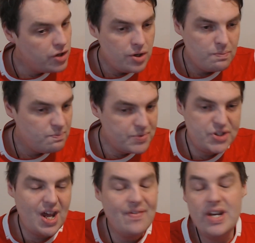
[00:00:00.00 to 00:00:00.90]

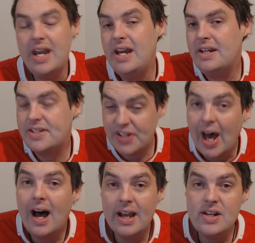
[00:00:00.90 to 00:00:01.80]
17
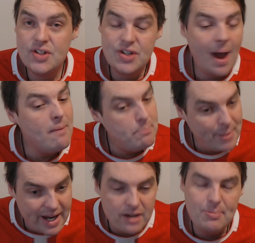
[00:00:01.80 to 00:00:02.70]
sides are
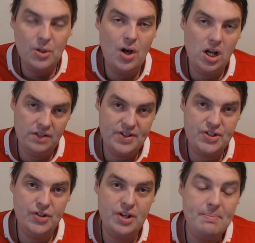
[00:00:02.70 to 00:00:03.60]
beatable all of a
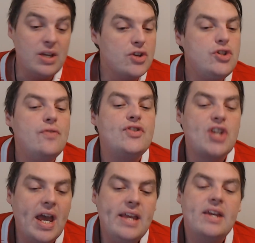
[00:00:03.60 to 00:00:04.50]
sudden because you've
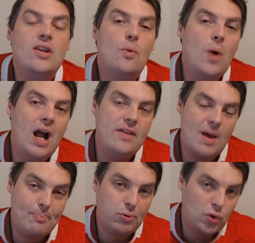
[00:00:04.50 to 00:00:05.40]
taken away their
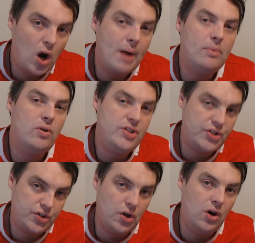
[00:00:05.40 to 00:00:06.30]
primary
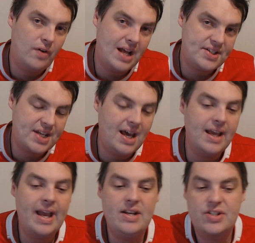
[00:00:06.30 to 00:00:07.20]
score asset
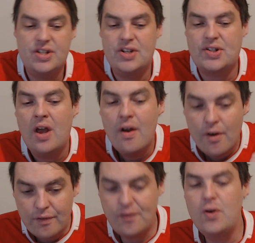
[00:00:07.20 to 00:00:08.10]
against us
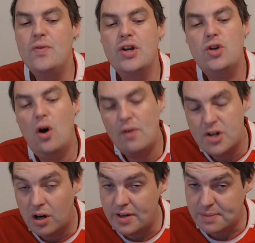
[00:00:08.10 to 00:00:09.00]
through the
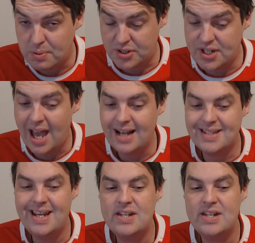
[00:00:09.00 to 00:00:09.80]
corridor. It's protected.